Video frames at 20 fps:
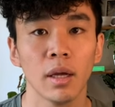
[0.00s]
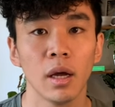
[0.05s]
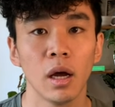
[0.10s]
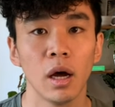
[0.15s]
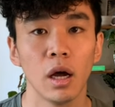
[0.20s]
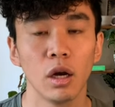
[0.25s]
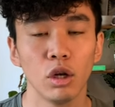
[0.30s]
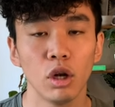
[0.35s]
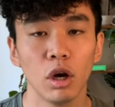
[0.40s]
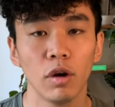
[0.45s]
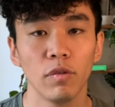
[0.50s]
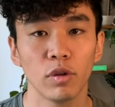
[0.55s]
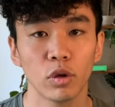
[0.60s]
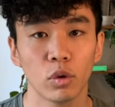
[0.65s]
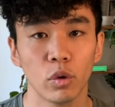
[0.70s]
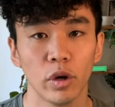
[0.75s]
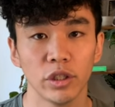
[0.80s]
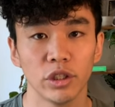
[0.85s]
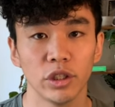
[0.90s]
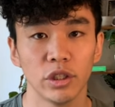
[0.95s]
A lot of the
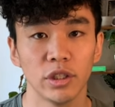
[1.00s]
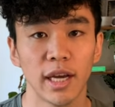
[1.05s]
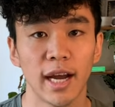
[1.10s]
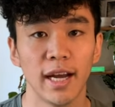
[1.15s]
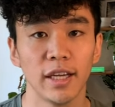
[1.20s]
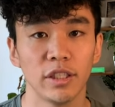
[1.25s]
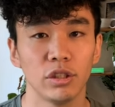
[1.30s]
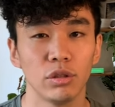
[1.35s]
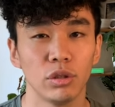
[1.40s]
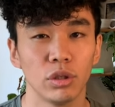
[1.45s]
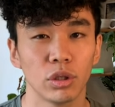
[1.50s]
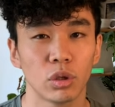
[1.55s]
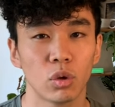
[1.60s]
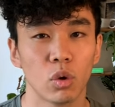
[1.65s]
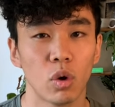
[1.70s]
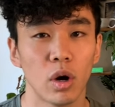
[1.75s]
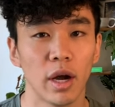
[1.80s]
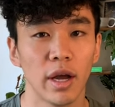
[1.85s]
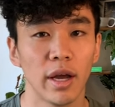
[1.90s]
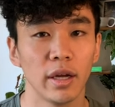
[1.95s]
questions actually
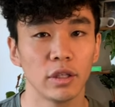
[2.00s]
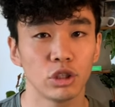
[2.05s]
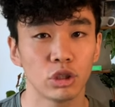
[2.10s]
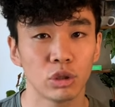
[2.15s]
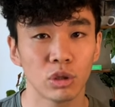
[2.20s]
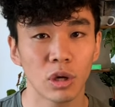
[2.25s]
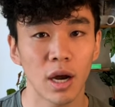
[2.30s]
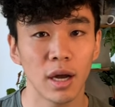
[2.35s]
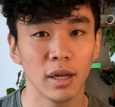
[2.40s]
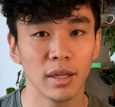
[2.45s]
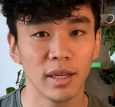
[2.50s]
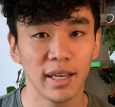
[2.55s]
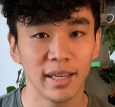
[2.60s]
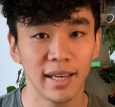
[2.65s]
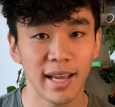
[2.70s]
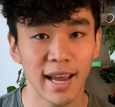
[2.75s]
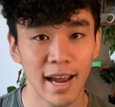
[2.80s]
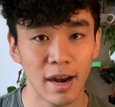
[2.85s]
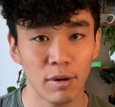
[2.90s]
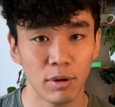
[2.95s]
require trial and
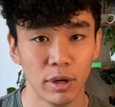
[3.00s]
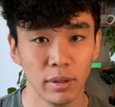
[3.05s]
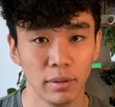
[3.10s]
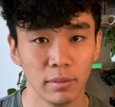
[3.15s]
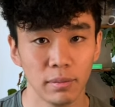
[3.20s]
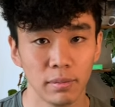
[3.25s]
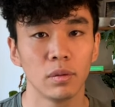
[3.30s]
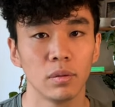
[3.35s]
error.